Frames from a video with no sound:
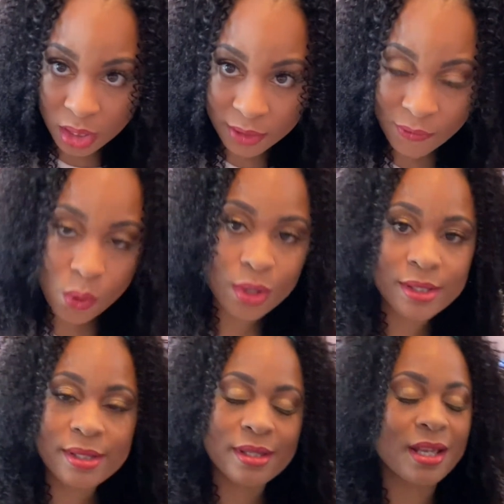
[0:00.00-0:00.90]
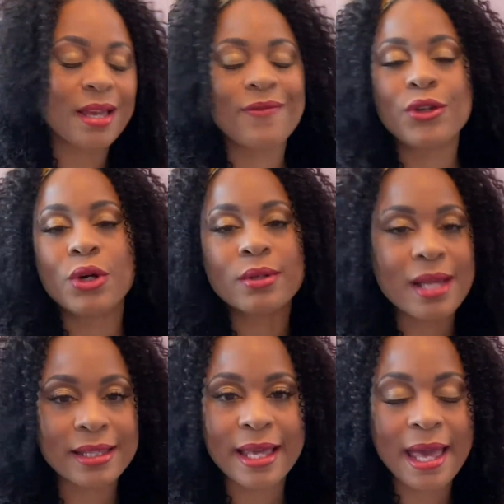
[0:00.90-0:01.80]
Of course, if you don't
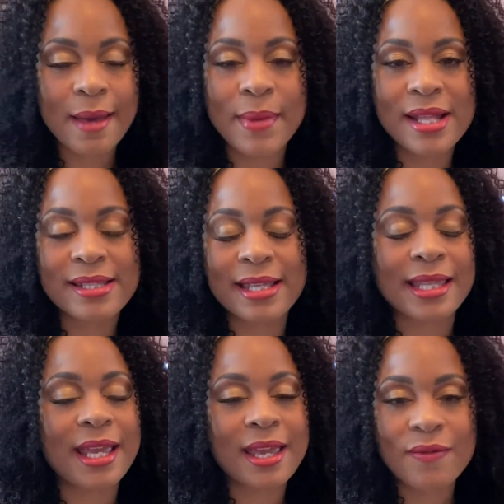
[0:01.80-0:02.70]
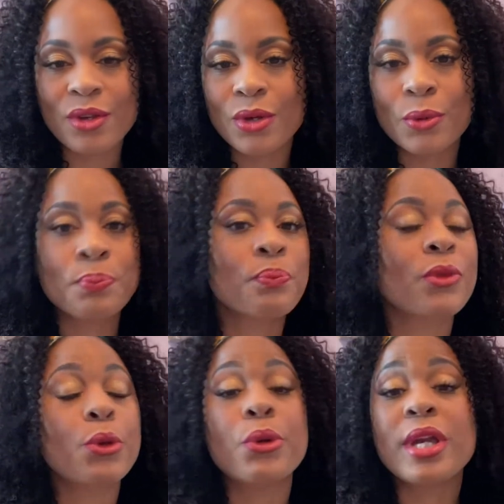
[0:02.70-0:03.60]
like the headbands that they give you,
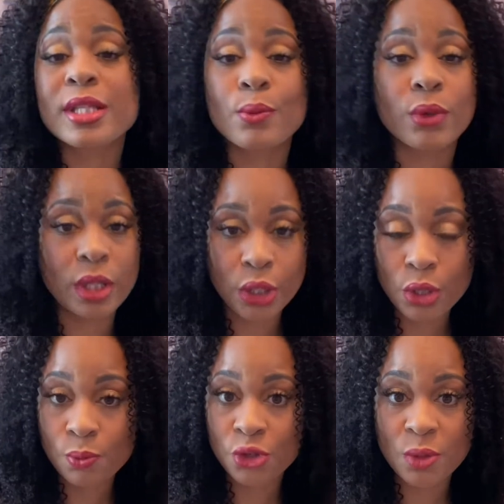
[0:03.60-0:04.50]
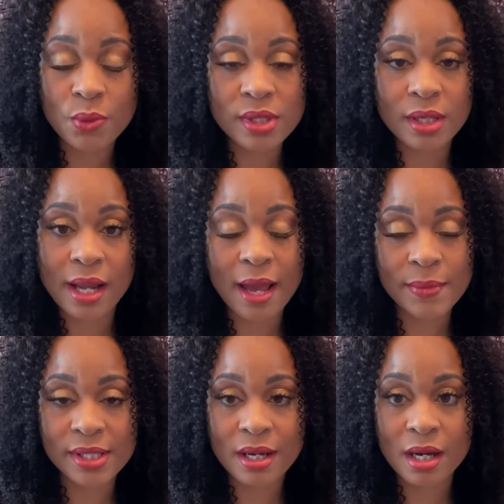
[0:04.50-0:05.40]
you can get some really cute cheap ones on
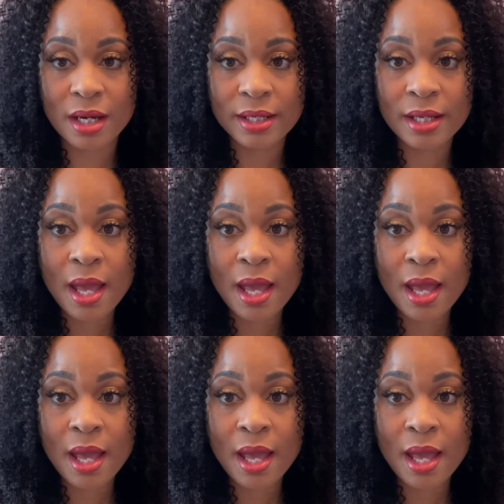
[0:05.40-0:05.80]
Amazon.